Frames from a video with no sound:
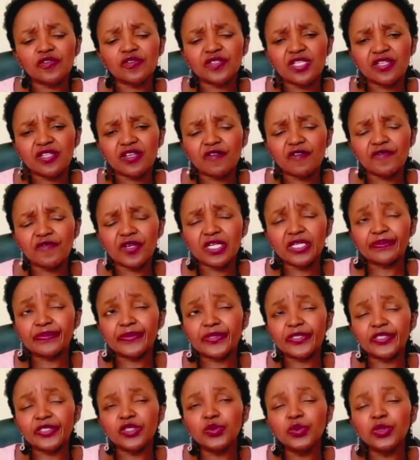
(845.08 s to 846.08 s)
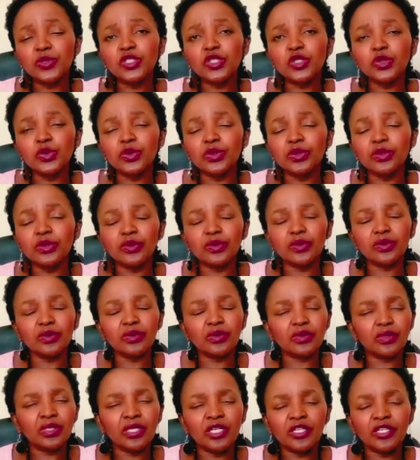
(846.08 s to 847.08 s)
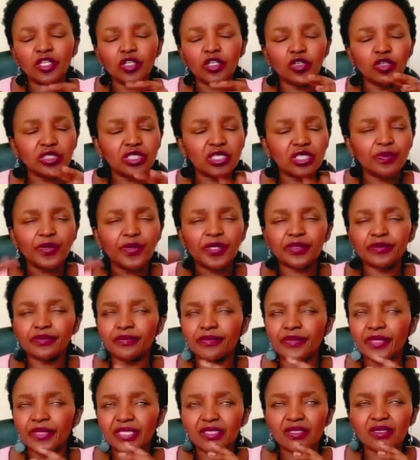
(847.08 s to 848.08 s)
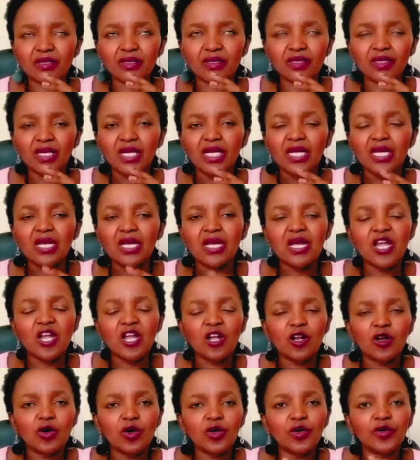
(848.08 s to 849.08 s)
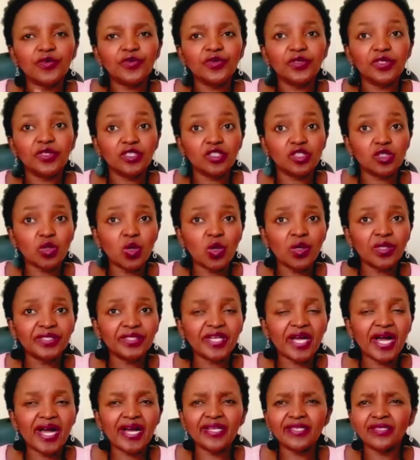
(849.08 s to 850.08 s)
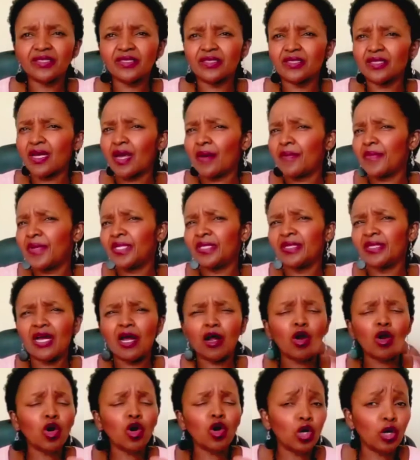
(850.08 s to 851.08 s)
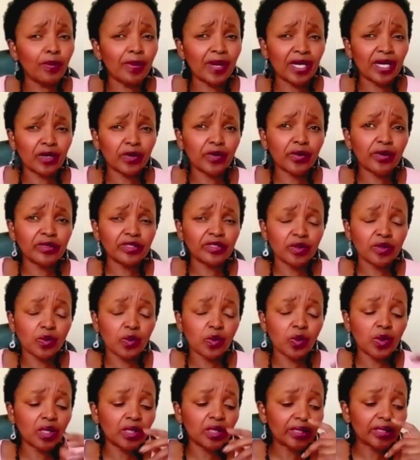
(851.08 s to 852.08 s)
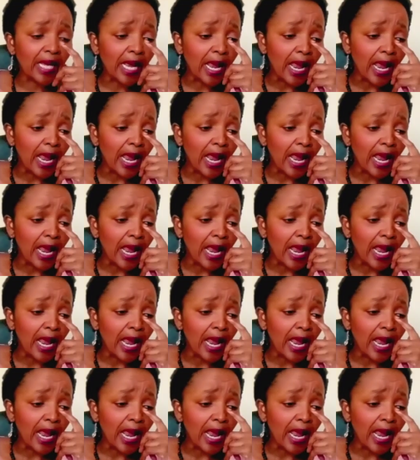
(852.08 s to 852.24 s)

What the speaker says: of South Africa, because we do learn a lot about mental health disorders. I mean, they are global across the board.